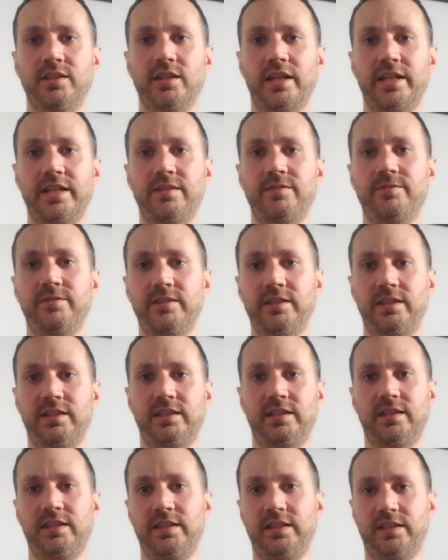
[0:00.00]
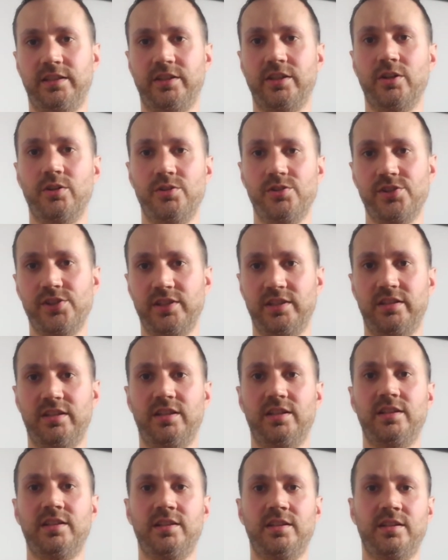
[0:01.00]
in life goes
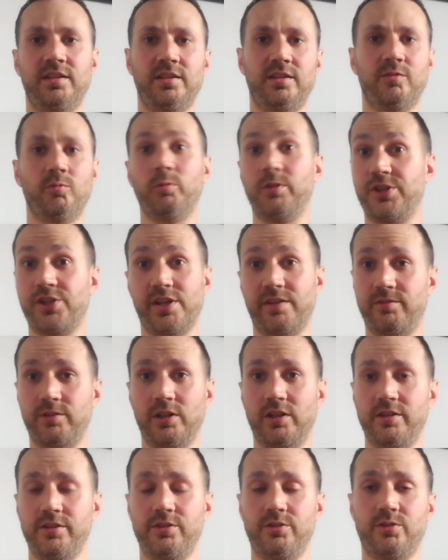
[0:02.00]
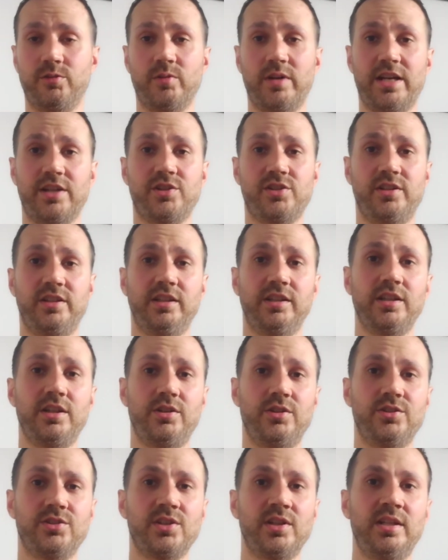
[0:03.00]
in whichever other direction it
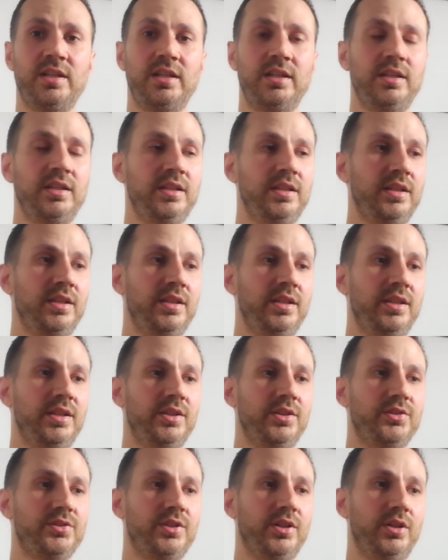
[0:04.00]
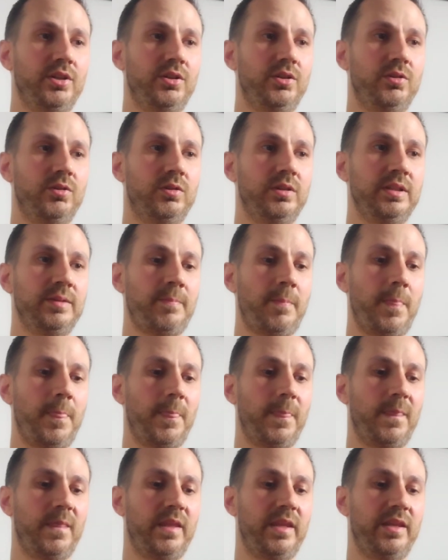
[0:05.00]
goes. So,
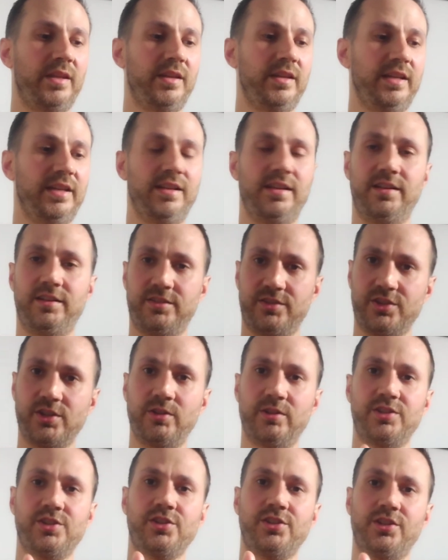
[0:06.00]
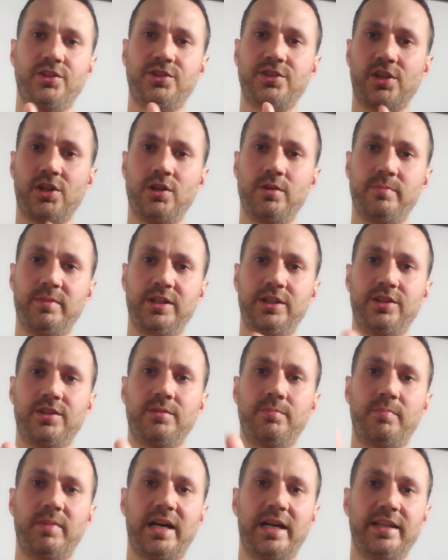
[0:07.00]
so it's determined
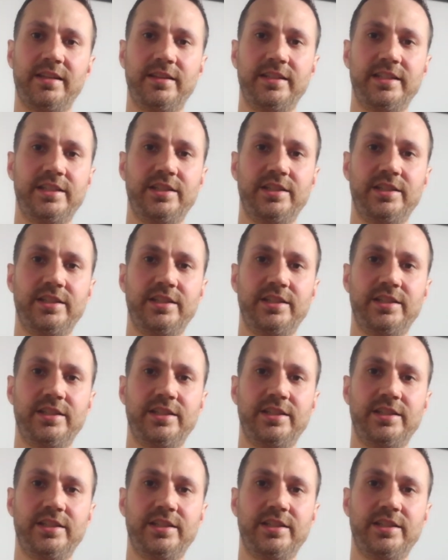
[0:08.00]
by